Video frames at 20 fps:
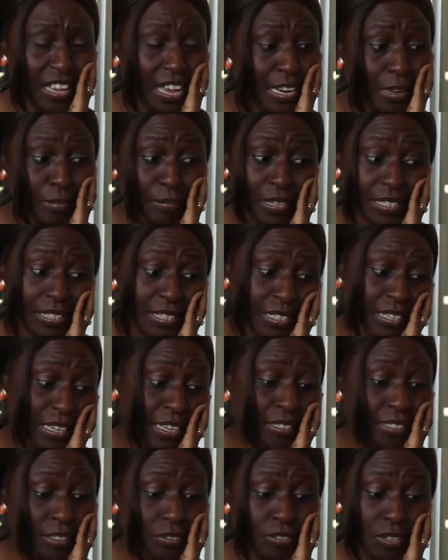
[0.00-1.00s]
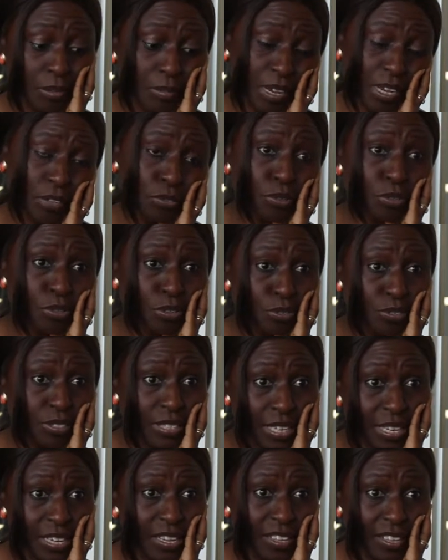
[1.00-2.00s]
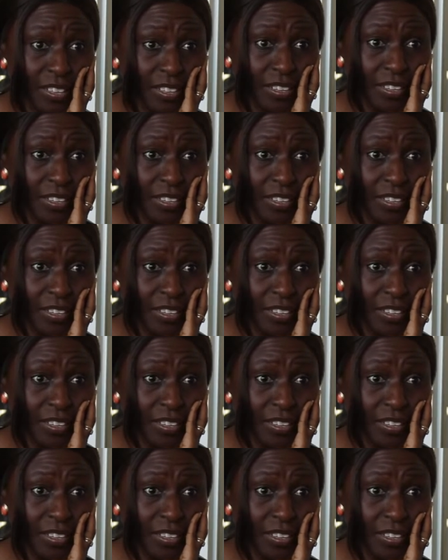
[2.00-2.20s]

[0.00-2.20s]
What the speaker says: And immediately I said to them, that's what we're going to dig.